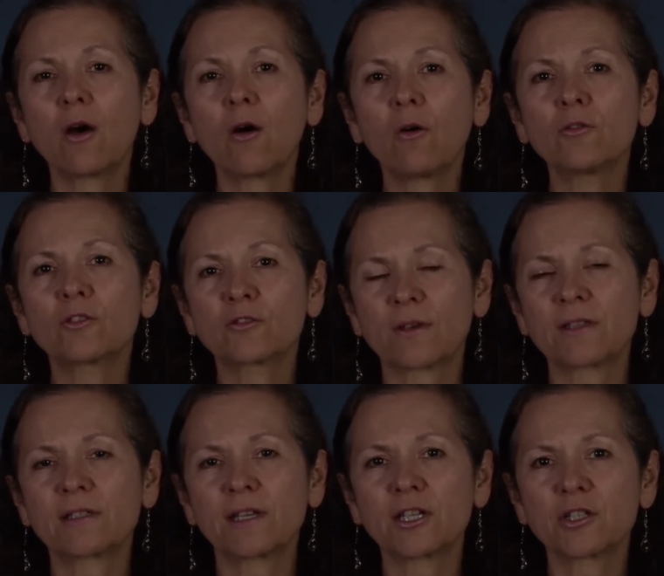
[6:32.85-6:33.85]
all the
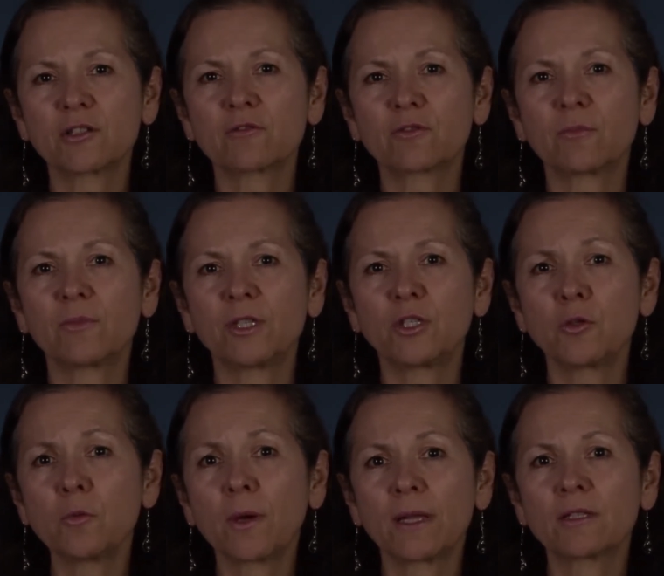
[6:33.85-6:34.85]
translations from the
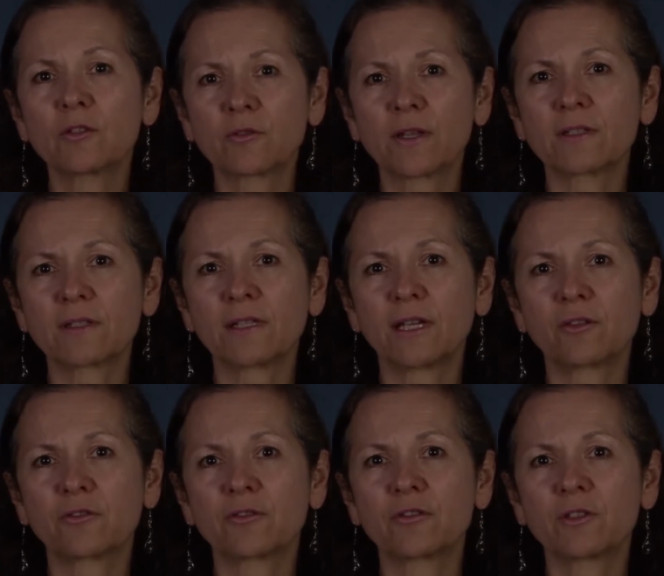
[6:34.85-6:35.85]
UN
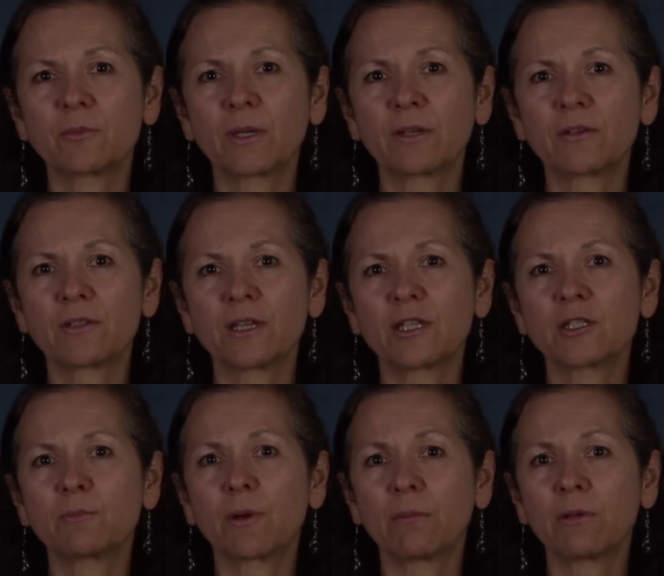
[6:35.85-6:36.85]
translators, because
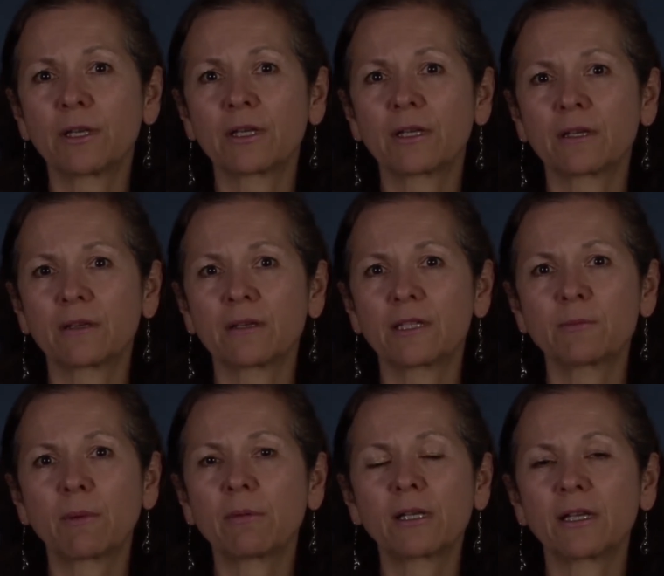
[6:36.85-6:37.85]
it's publicly
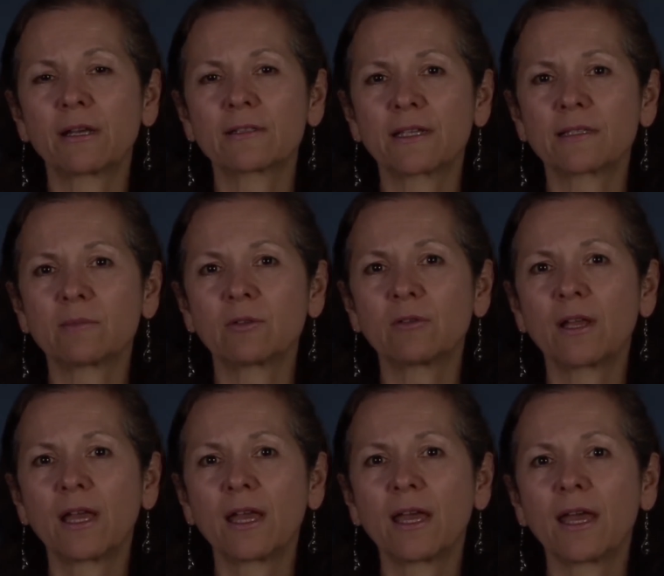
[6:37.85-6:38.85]
accessible,
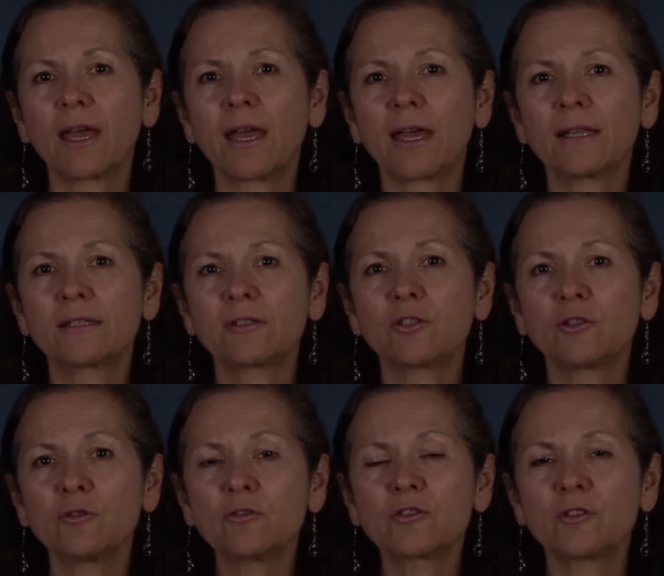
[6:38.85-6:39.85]
and
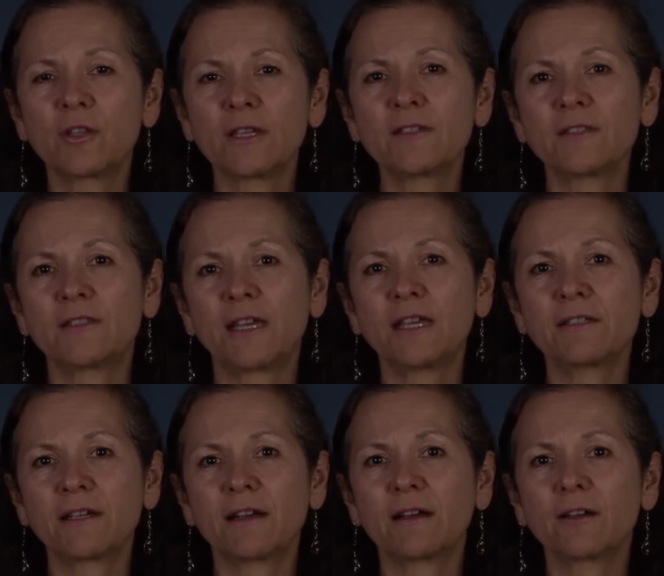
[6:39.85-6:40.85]
used this
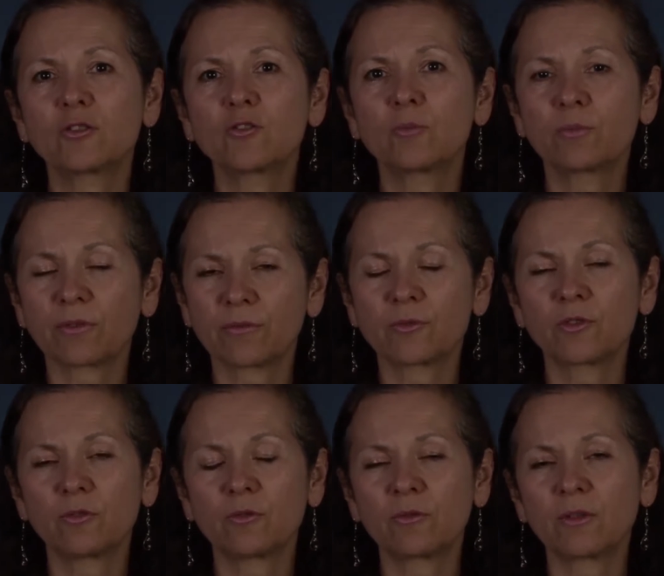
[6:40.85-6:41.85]
data
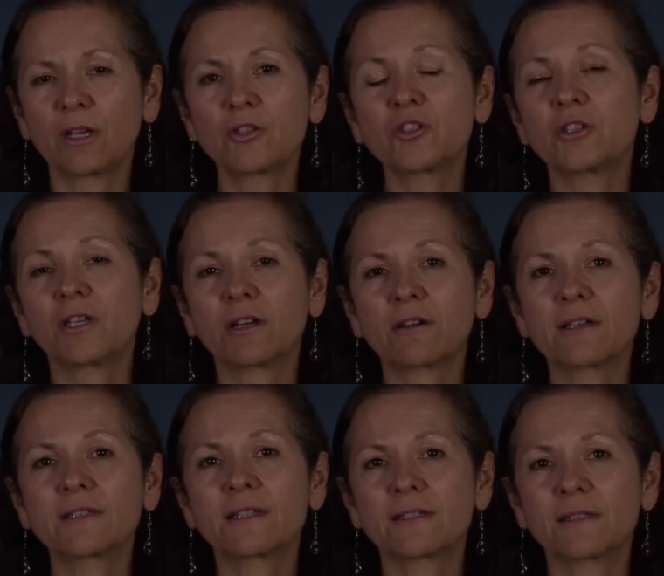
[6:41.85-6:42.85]
to engineer
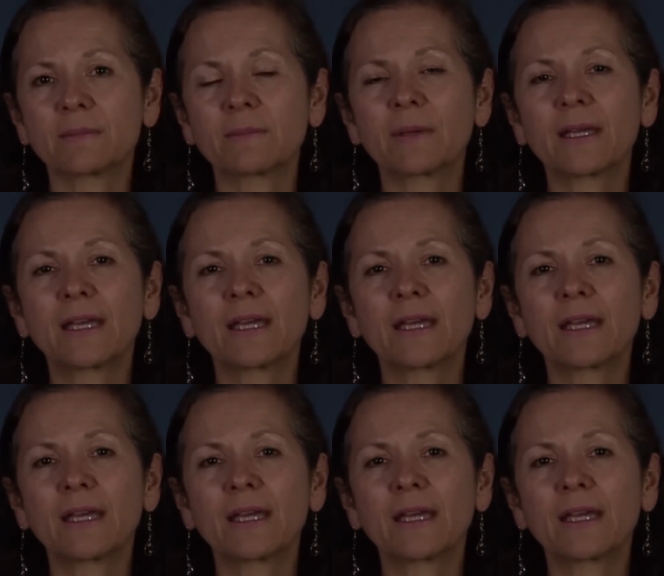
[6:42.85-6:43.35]
a system.